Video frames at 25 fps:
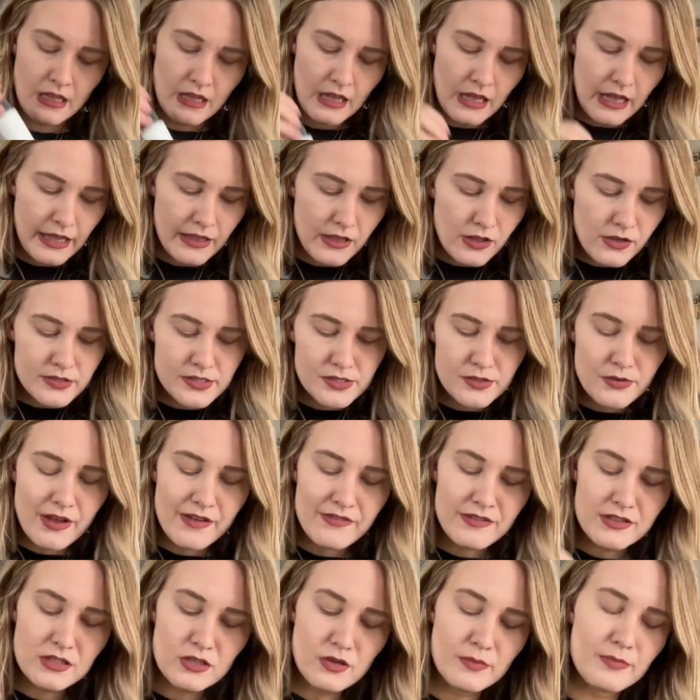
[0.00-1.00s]
I also have
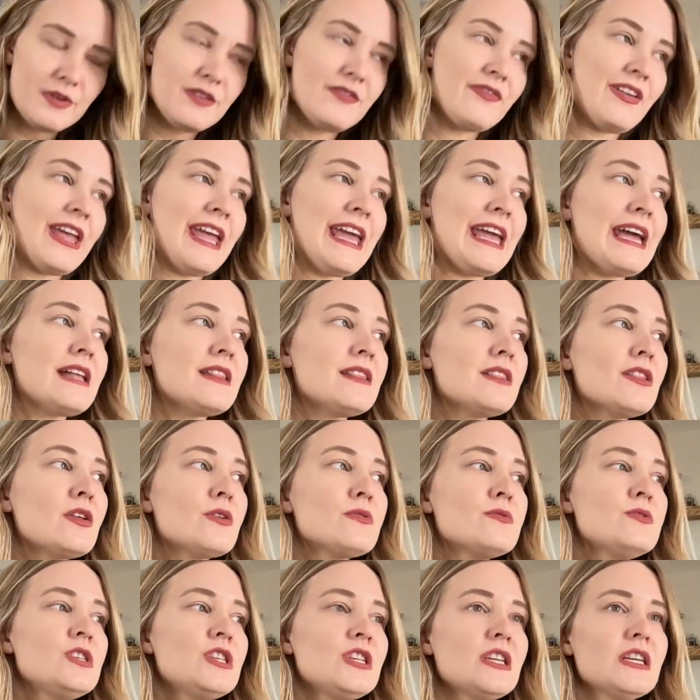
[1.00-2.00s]
a little bit of hand
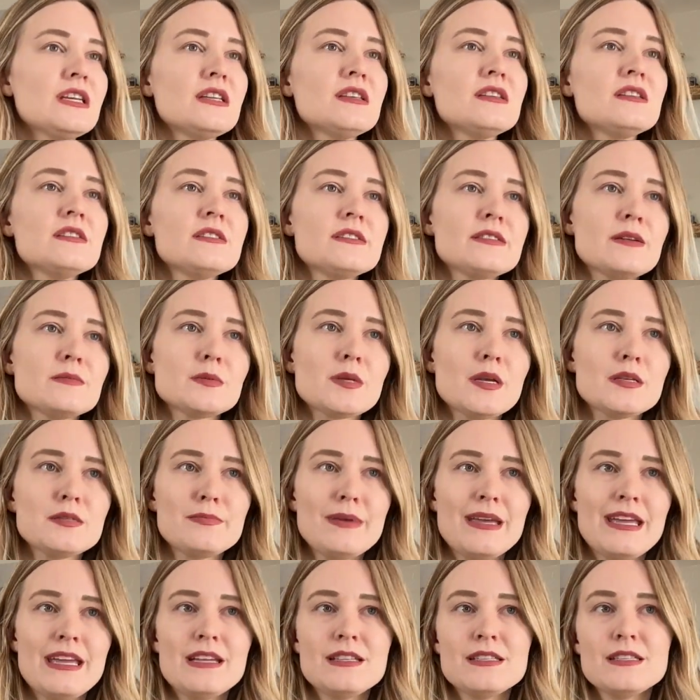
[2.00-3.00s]
lotion. Sometimes
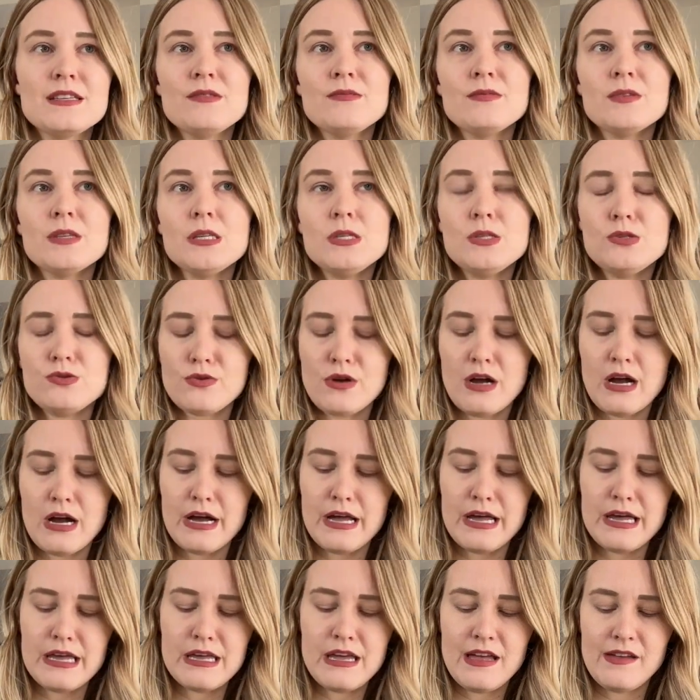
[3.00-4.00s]
my hands get really
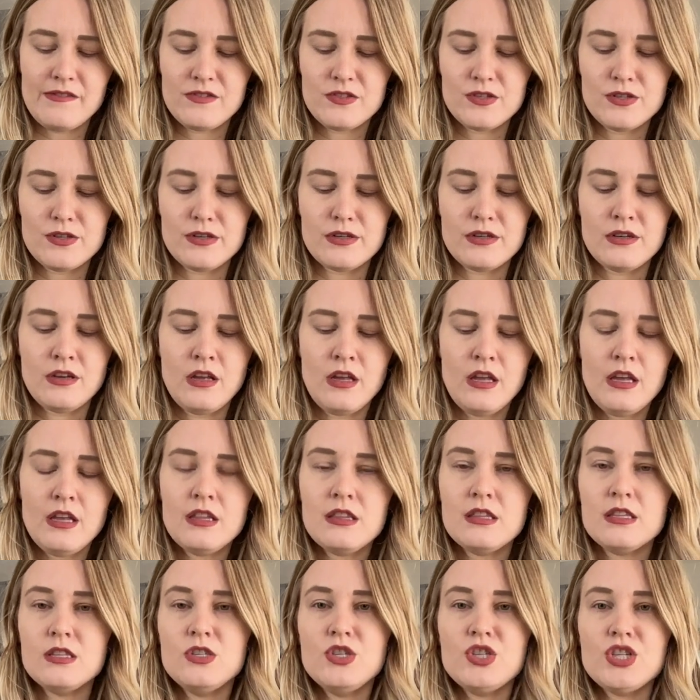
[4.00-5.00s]
dry after
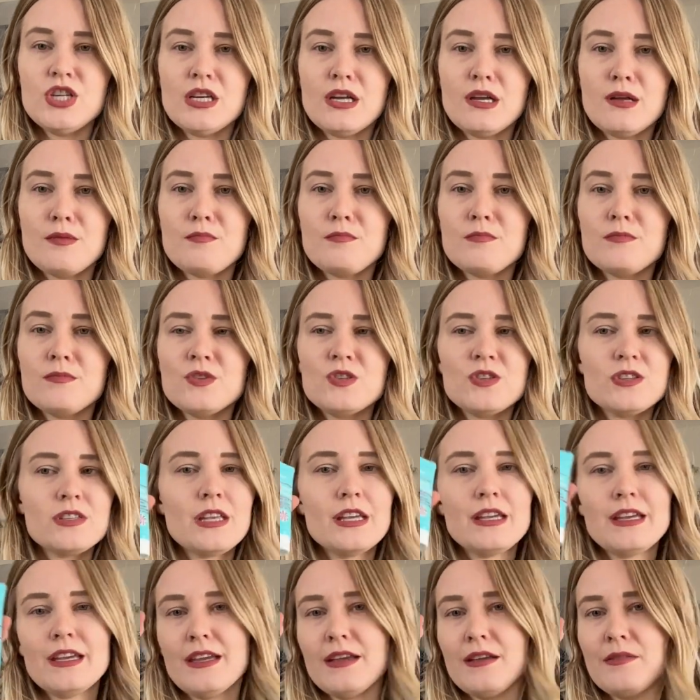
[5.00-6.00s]
the gym, just
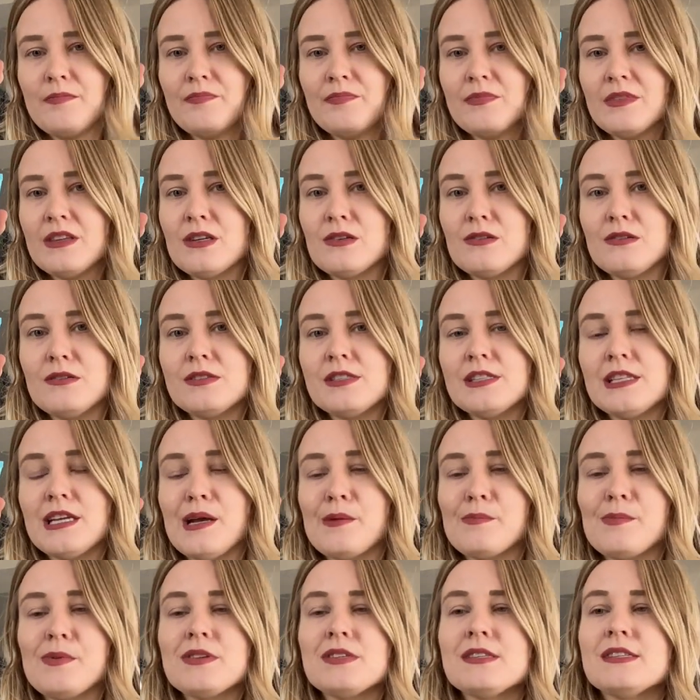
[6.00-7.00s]
like a little
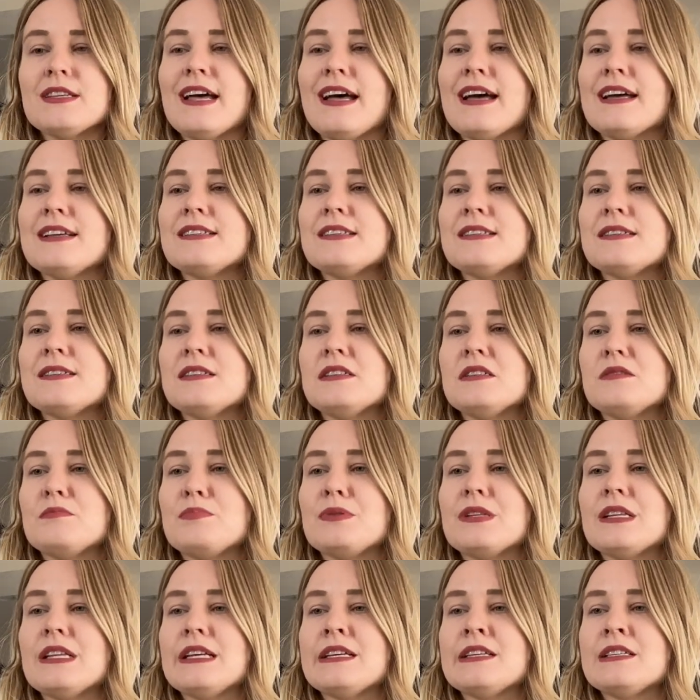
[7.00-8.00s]
sample size. This is
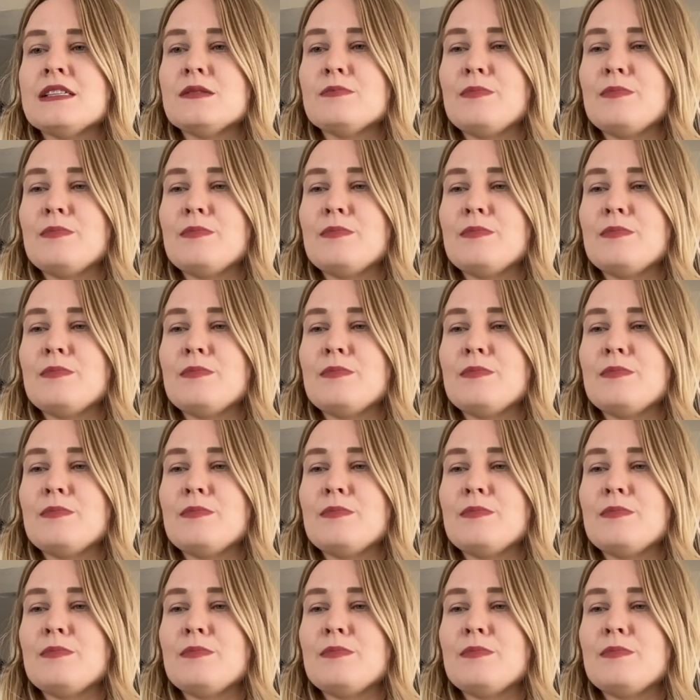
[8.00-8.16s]
Bliss